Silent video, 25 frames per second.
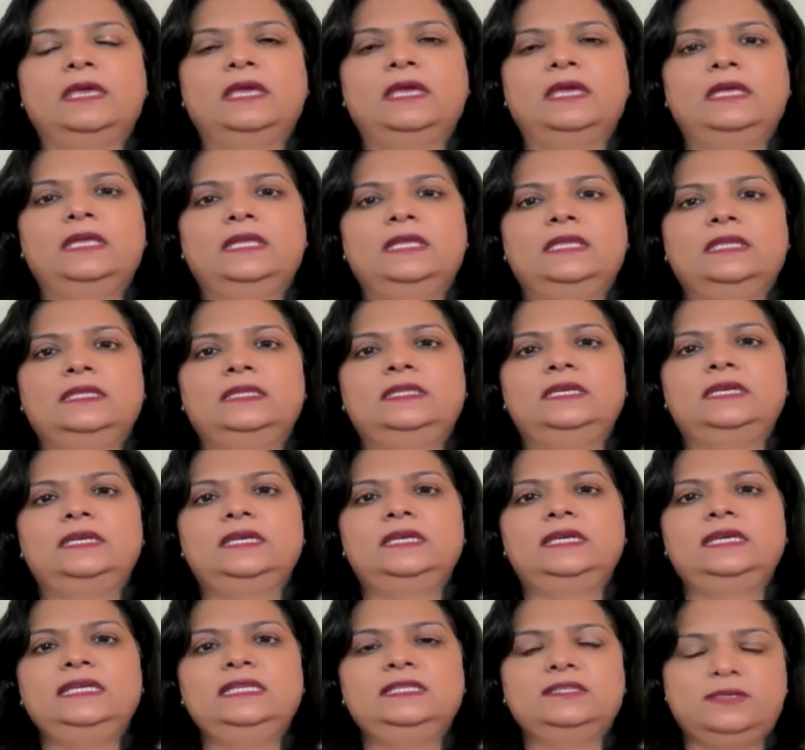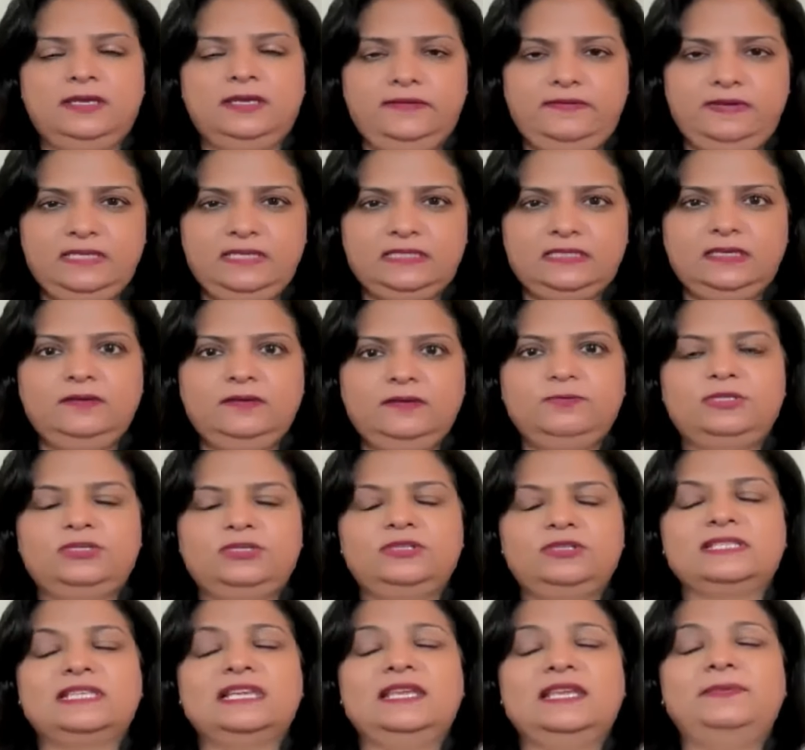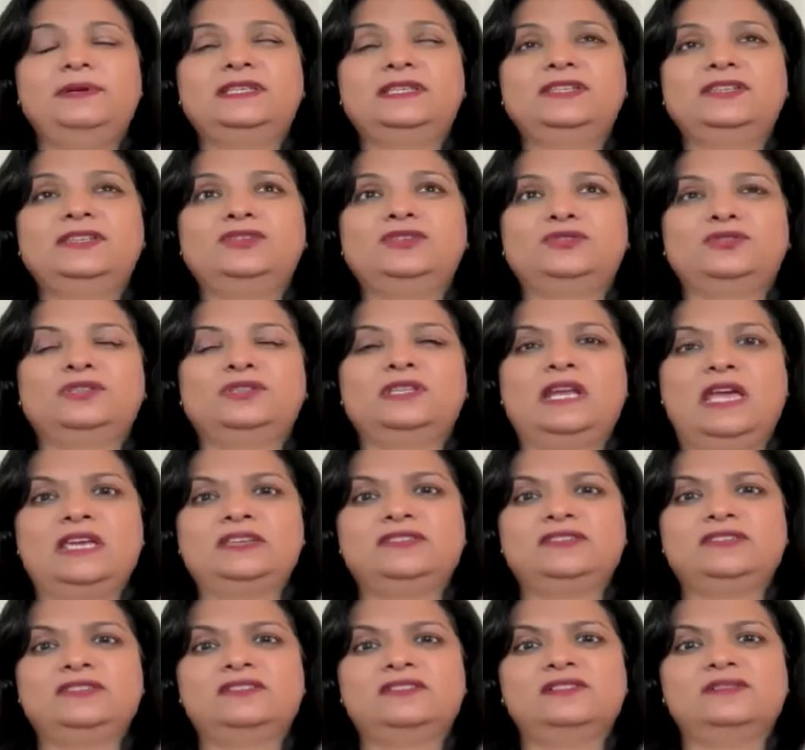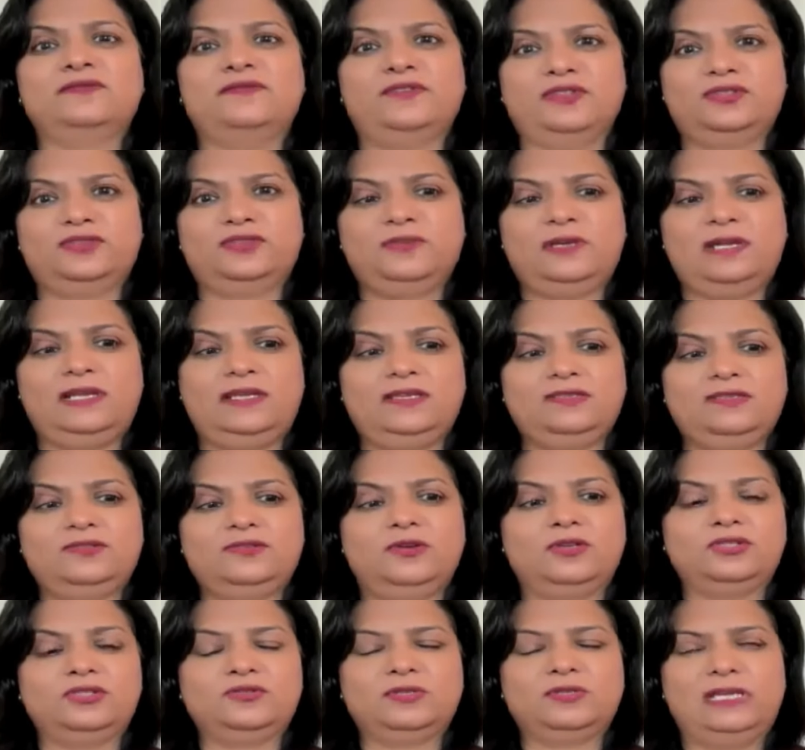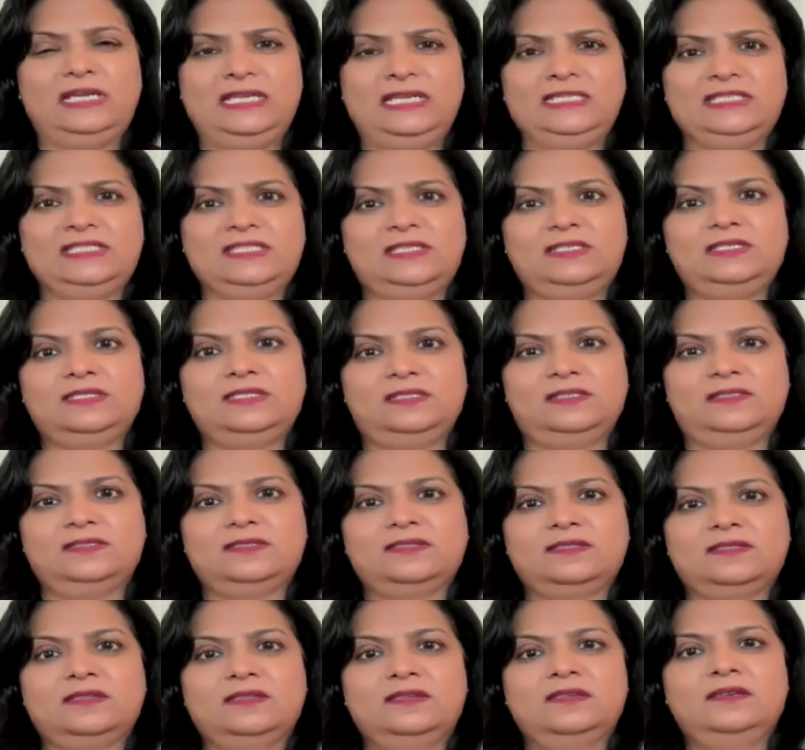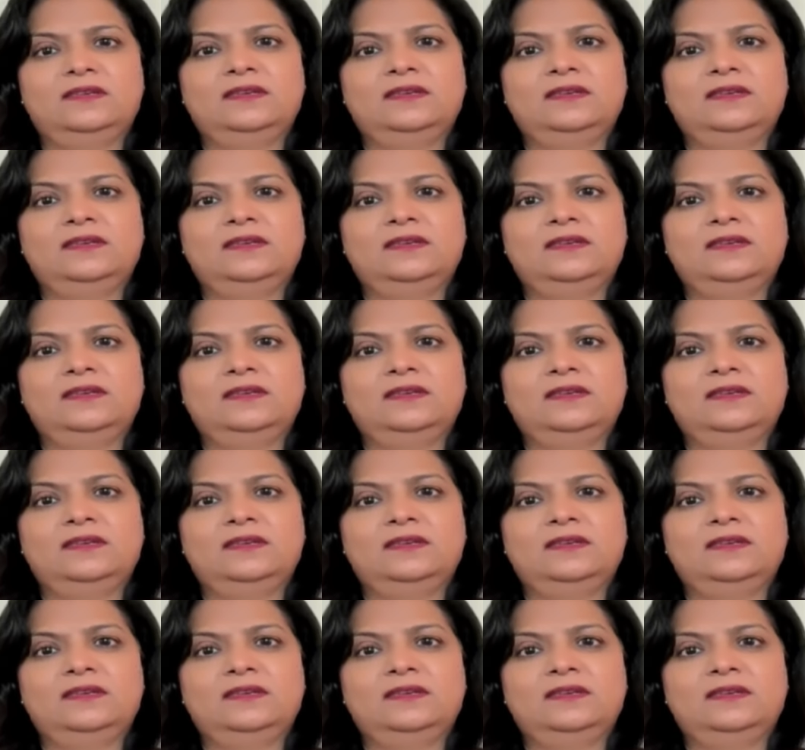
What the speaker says: the E3 visa, which is limited to the nationals of Australia, so Australian citizens.